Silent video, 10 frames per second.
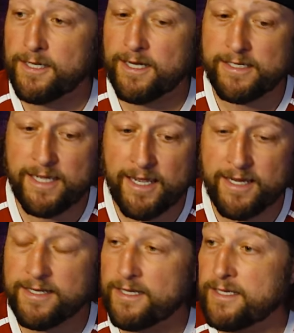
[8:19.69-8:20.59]
I
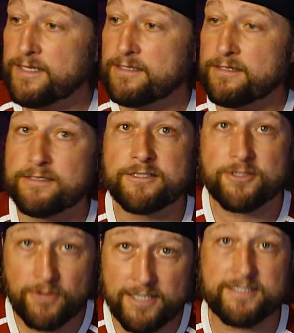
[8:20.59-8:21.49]
can't
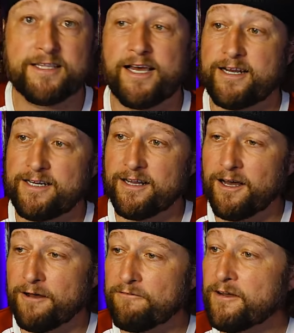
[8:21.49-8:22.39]
stress that
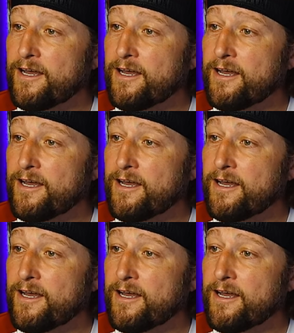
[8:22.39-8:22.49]
enough.